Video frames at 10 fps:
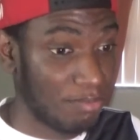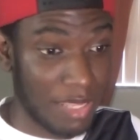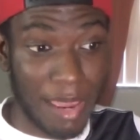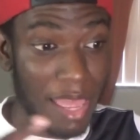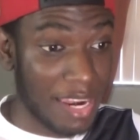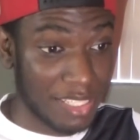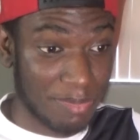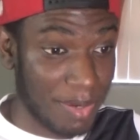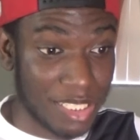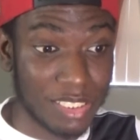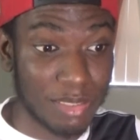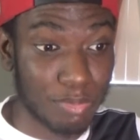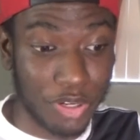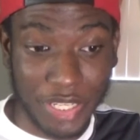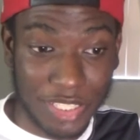that and especially
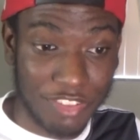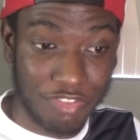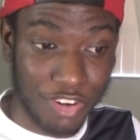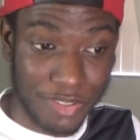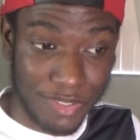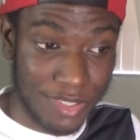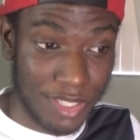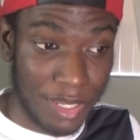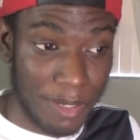Breeton's first